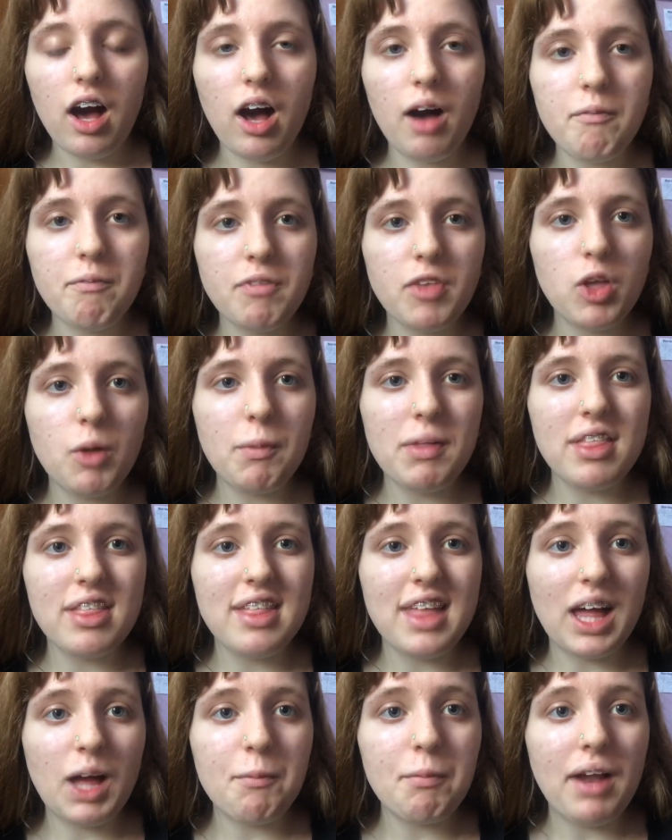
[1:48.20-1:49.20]
um you went
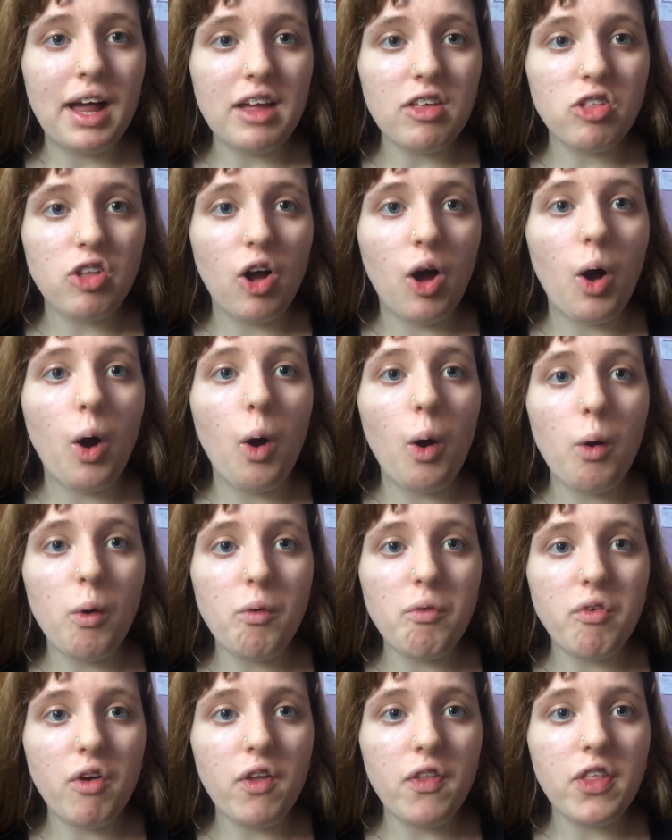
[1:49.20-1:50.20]
to stick a plaster
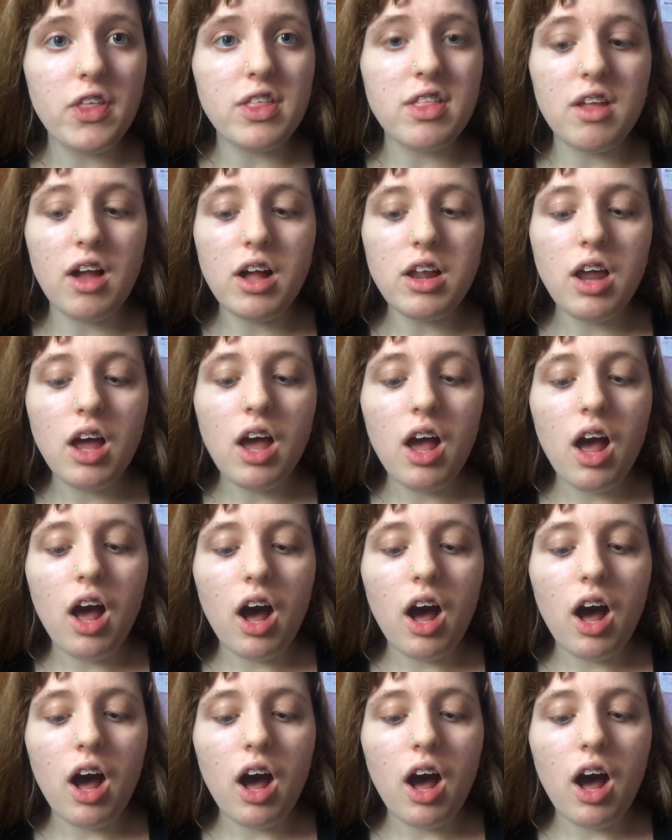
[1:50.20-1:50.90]
over the stud